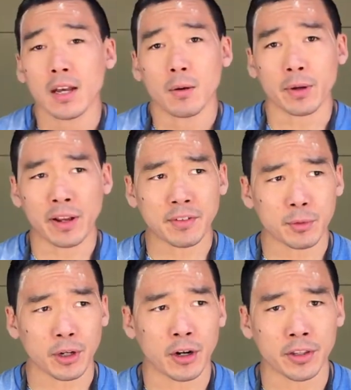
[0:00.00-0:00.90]
We'd have to
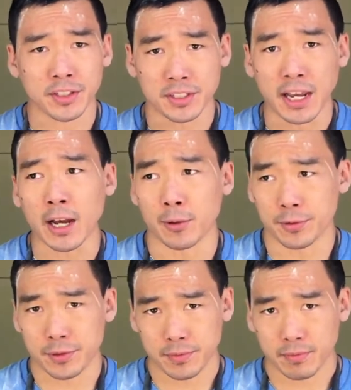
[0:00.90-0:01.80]
don on these gowns
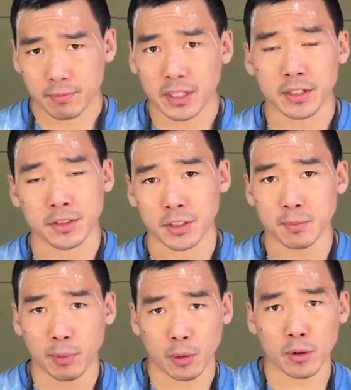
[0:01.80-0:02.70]
because the
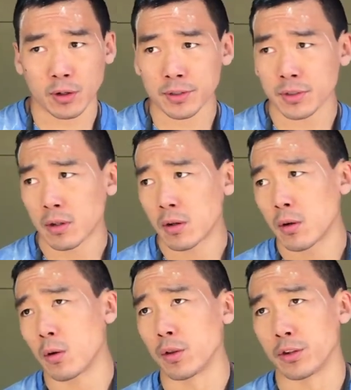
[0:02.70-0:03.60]
spores
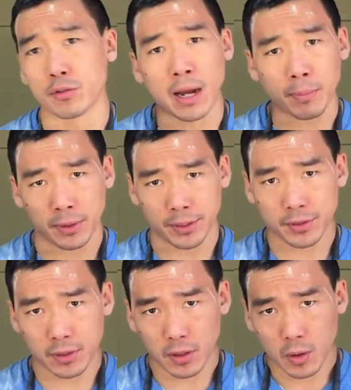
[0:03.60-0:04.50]
or the droplets
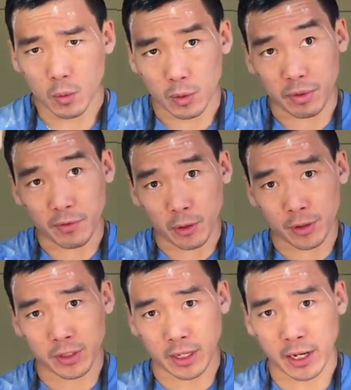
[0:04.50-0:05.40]
would be floating
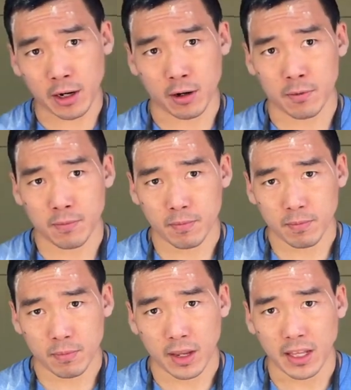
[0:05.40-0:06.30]
in the air
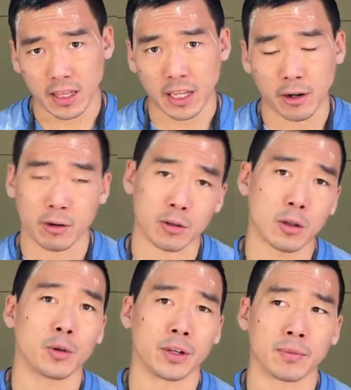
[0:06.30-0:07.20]
and land on our
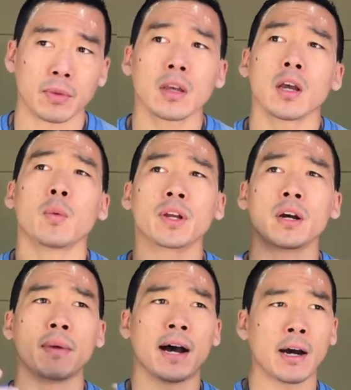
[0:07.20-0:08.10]
clothing. When we
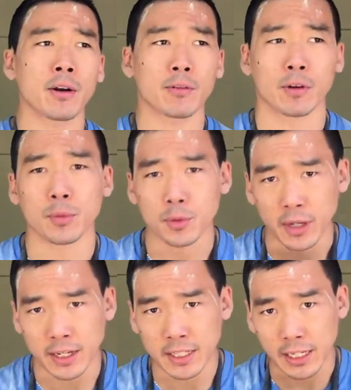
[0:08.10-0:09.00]
come out of the rooms, we
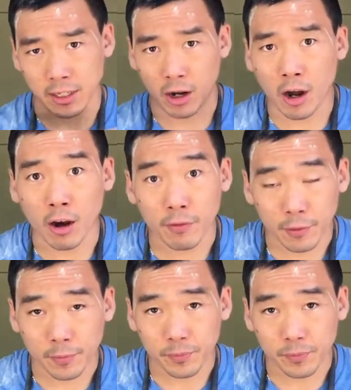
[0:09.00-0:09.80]
had to take it off.